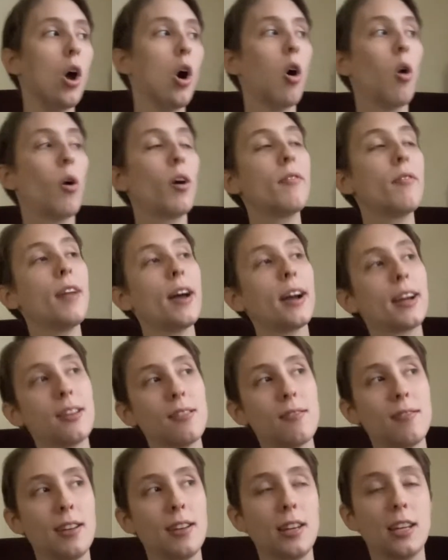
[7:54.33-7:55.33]
or if not
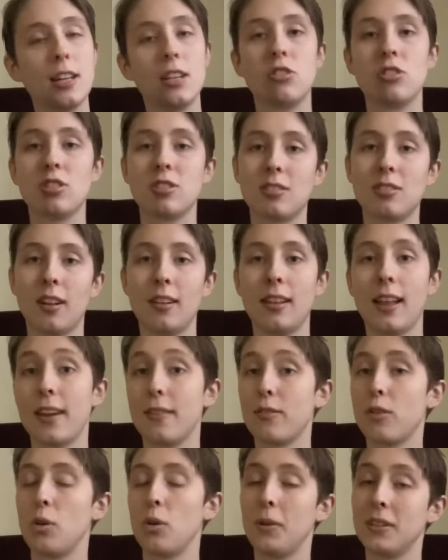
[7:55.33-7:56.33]
convenient, just a lot
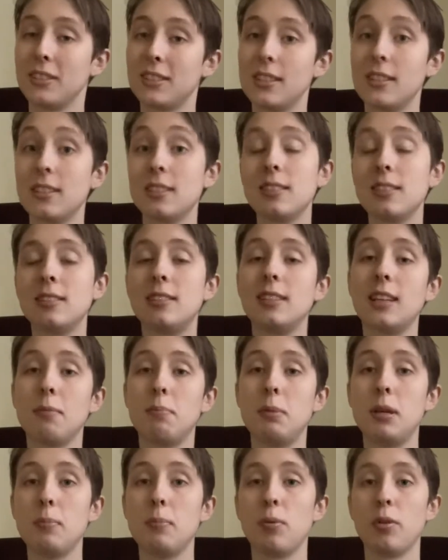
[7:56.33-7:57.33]
of coincidences to get
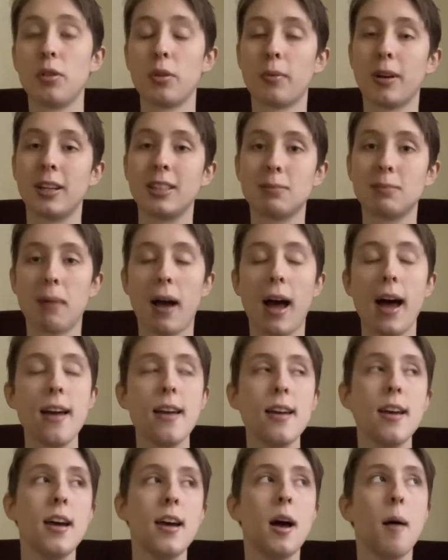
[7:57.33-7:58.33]
people in the right spot.
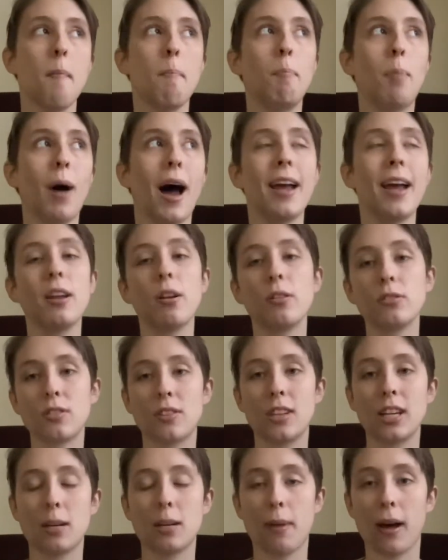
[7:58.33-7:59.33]
But I can also
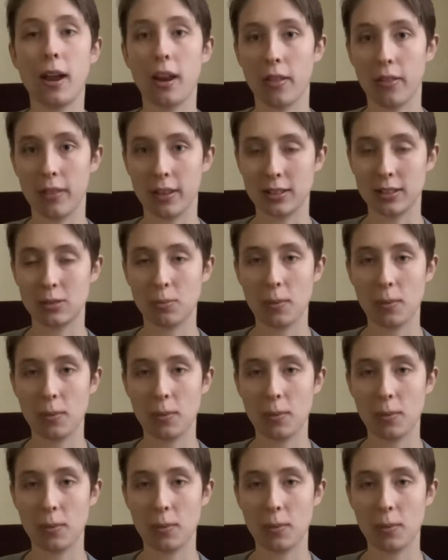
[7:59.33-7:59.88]
think about it this